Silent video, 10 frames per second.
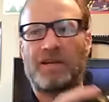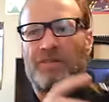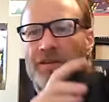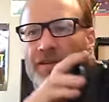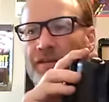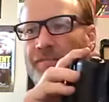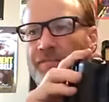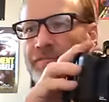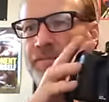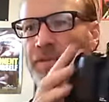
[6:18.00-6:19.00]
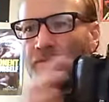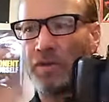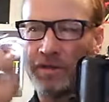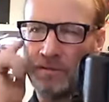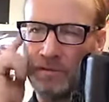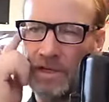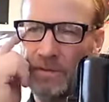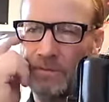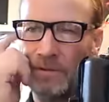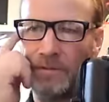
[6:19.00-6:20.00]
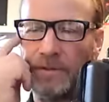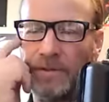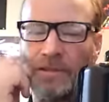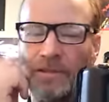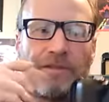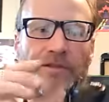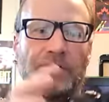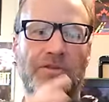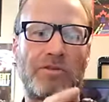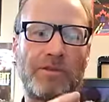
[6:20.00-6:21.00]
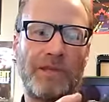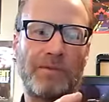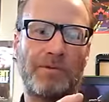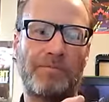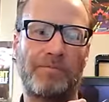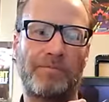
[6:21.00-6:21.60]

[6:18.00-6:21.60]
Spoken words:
have a regular camera, digital camera.